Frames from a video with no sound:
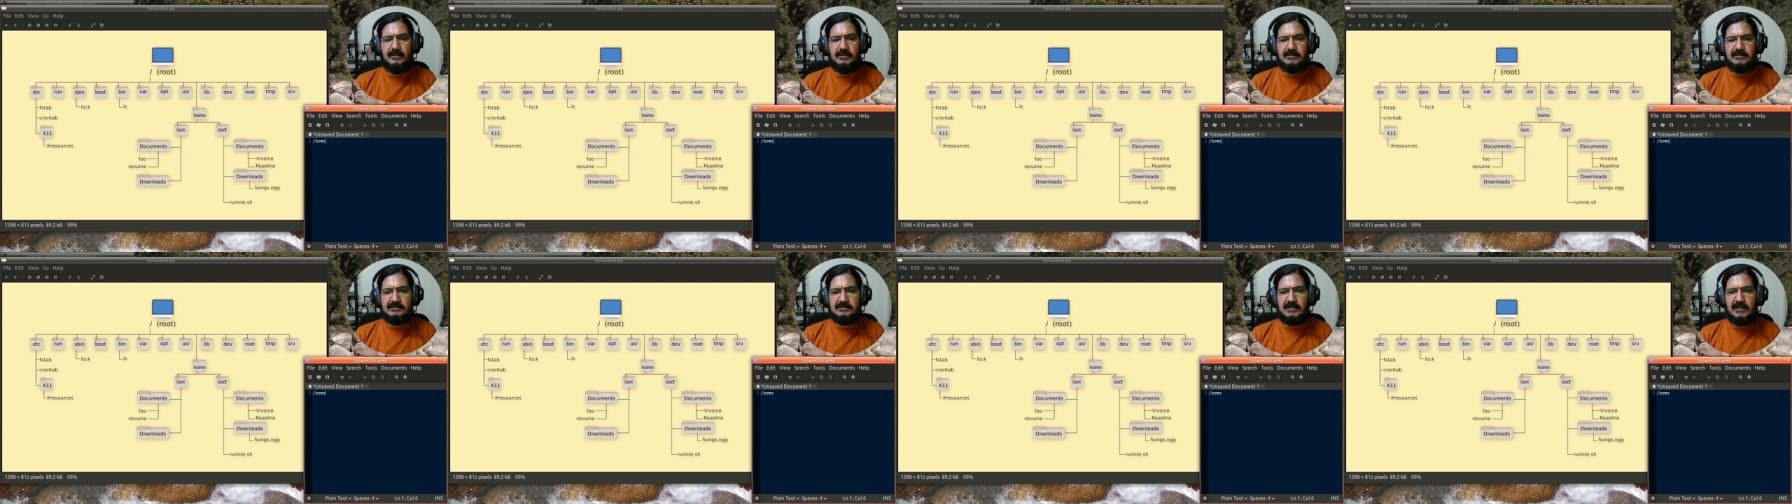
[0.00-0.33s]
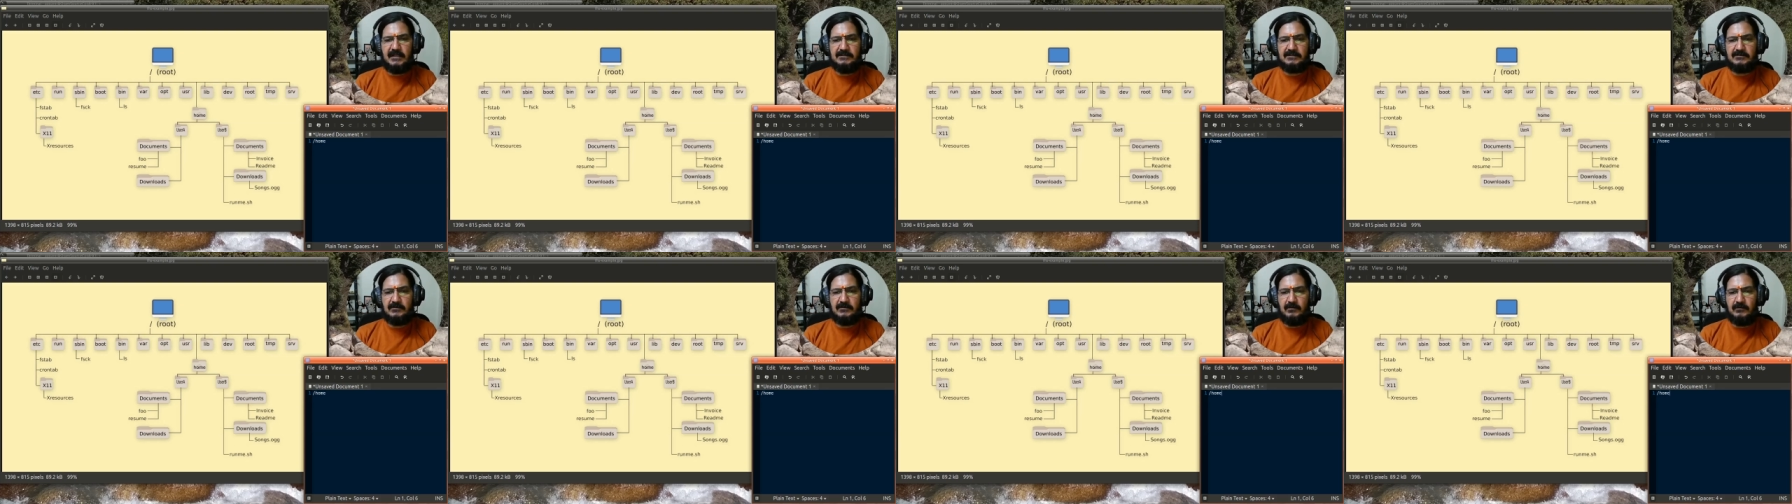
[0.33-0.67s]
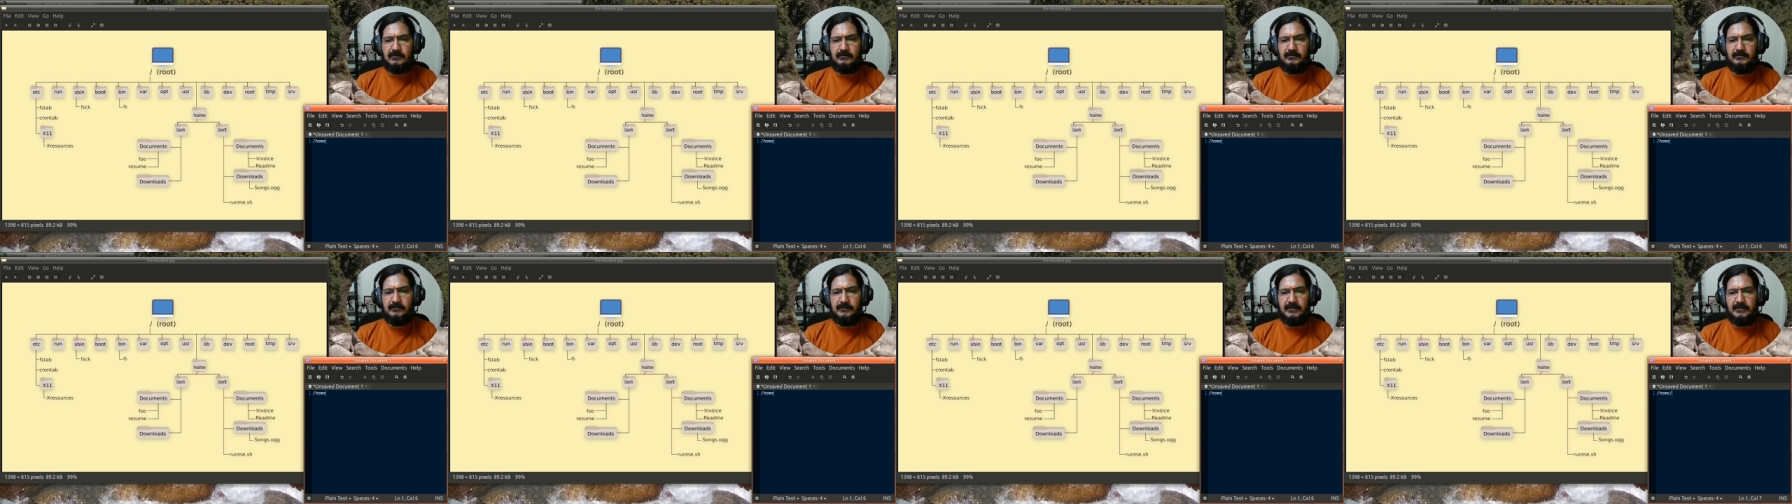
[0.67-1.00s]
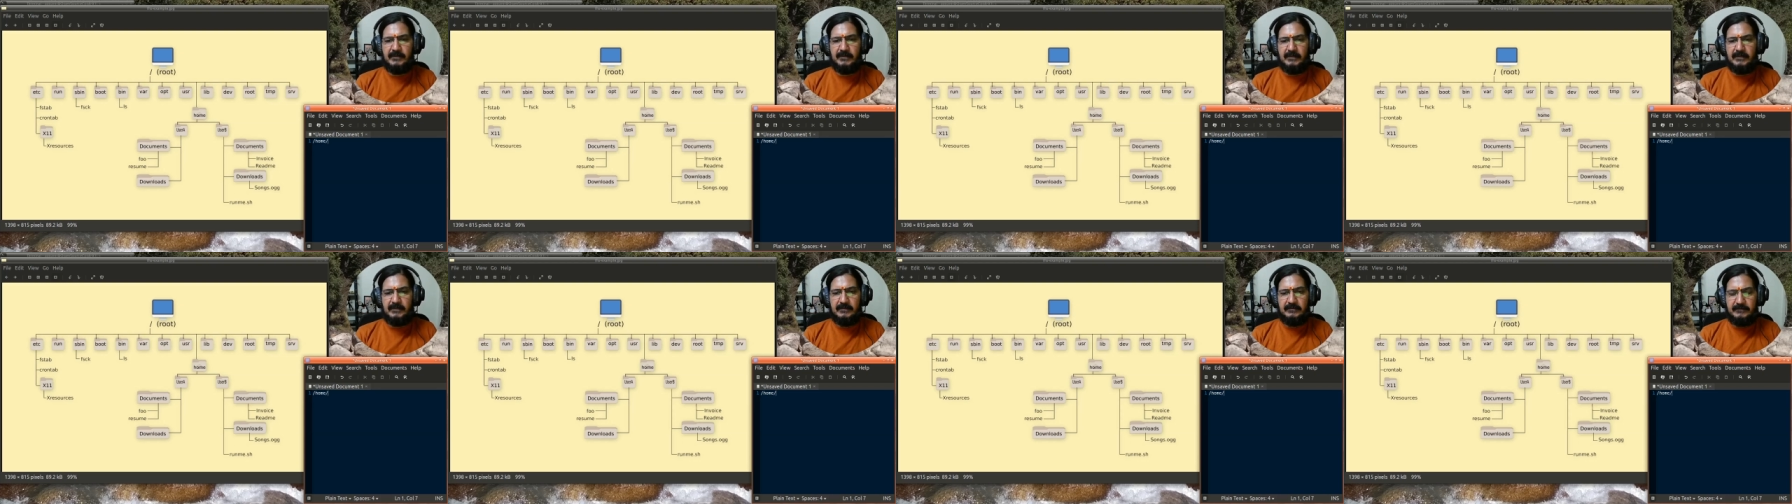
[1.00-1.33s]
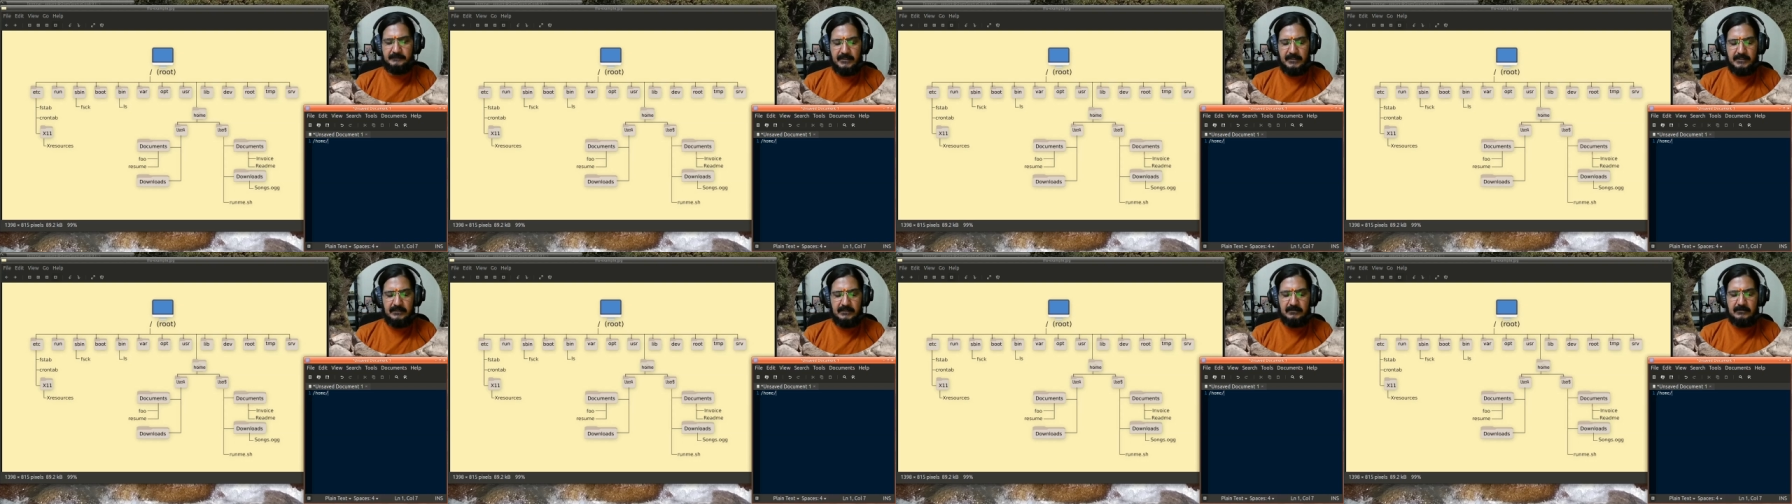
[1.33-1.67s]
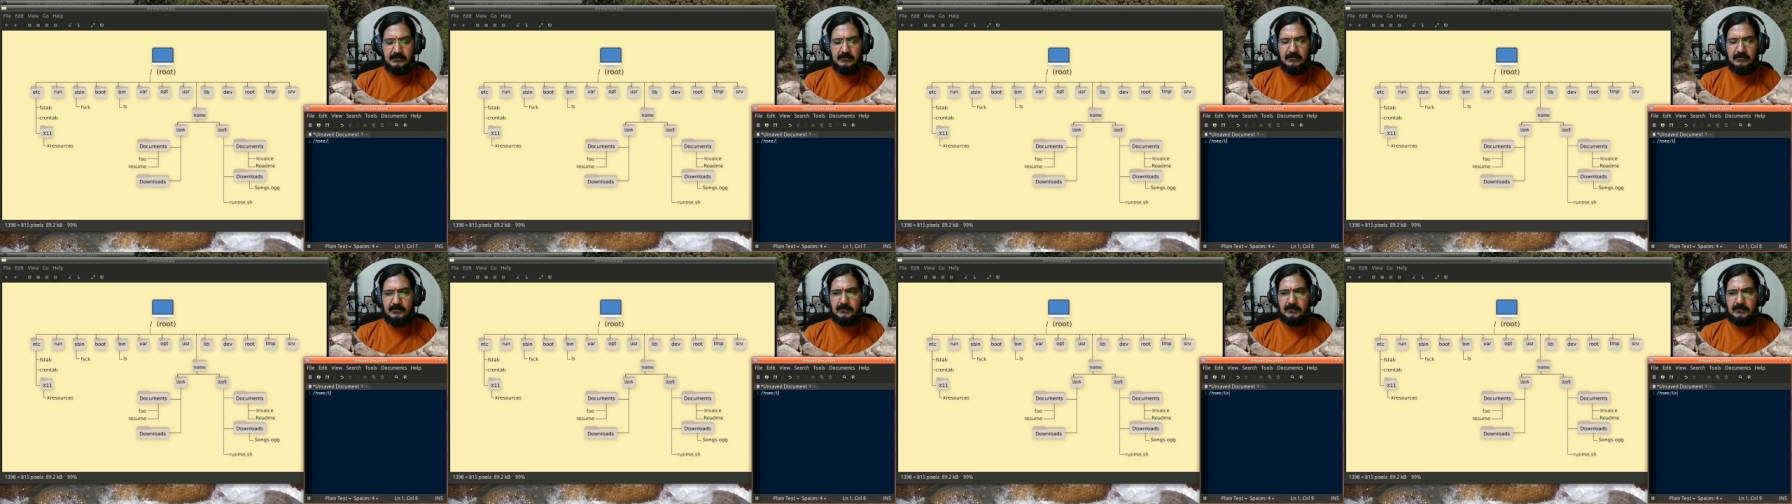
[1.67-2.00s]
slash home. Then
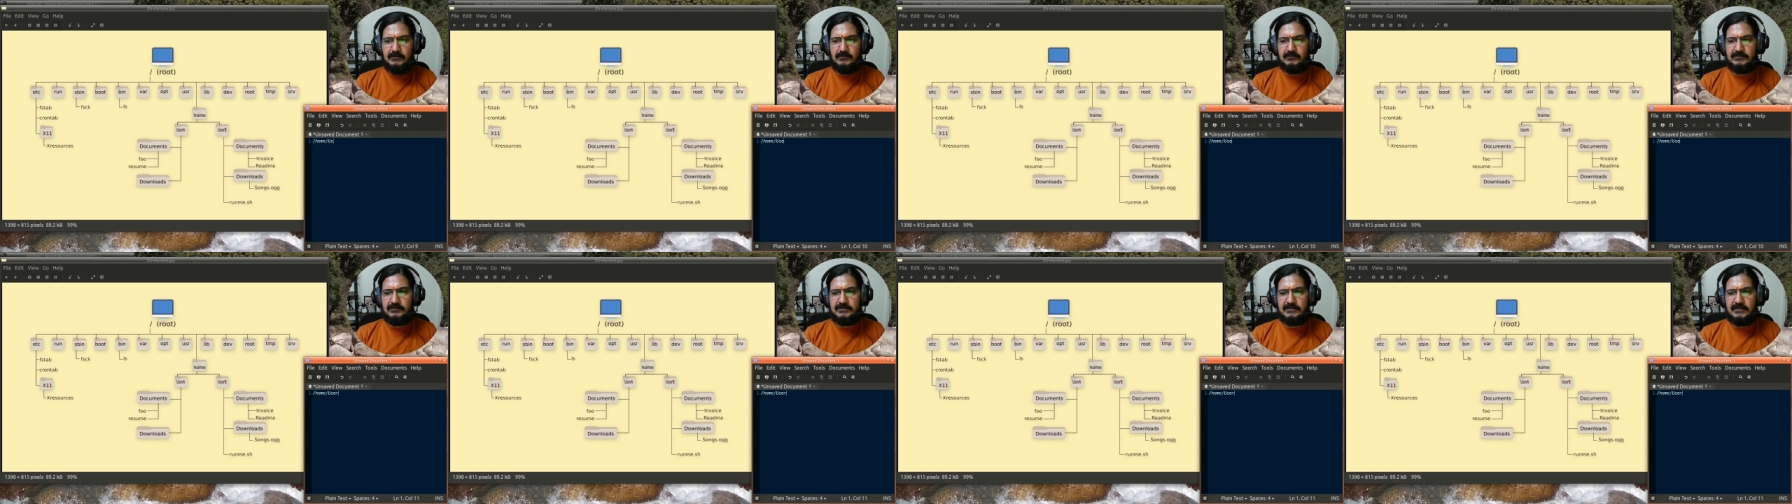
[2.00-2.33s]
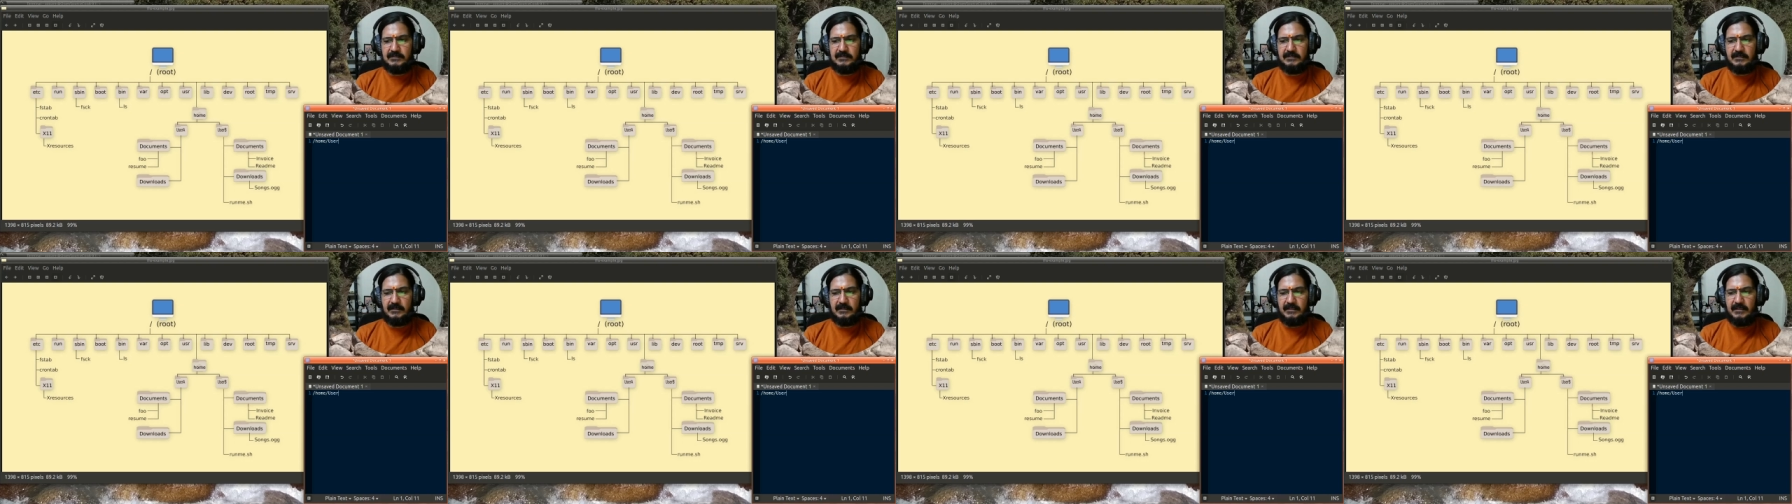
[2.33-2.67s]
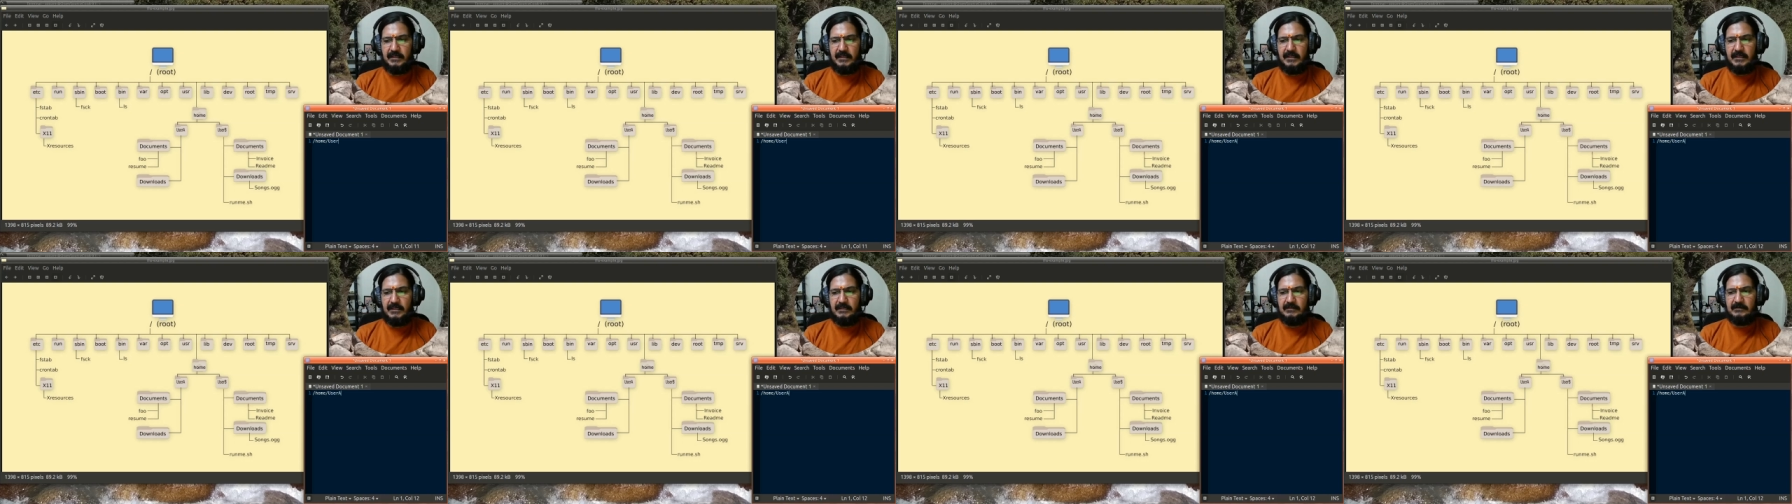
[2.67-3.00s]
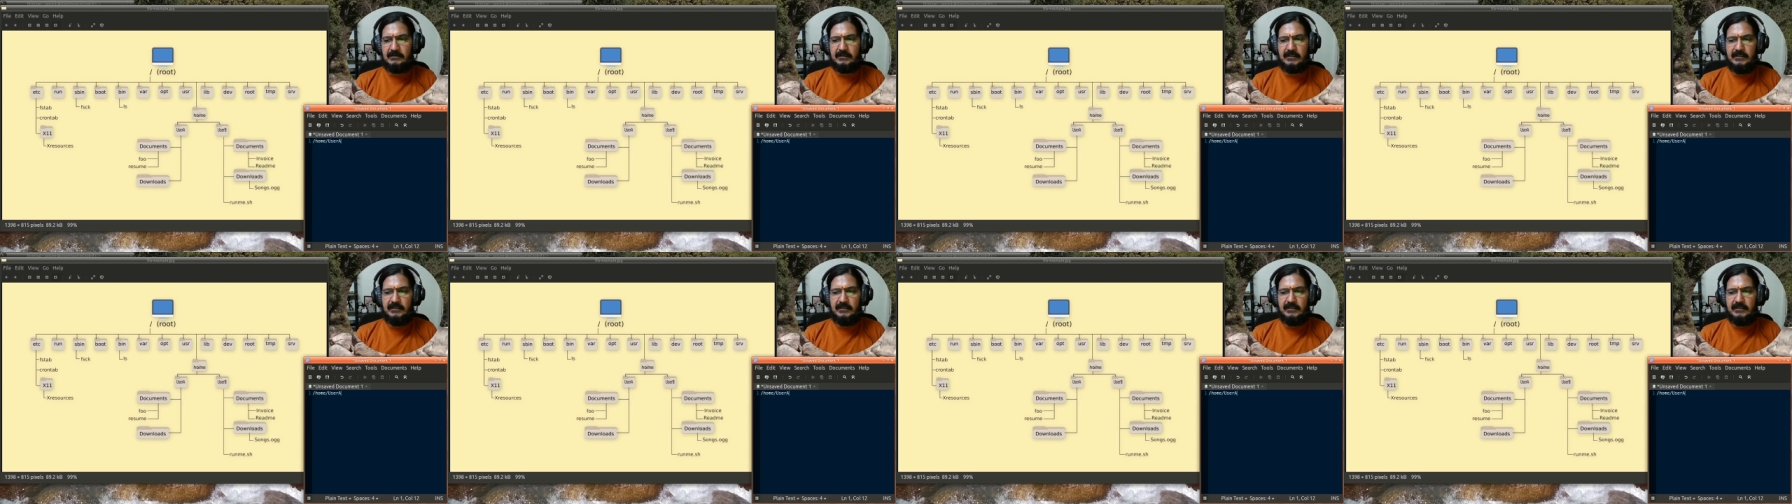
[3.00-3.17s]
user A,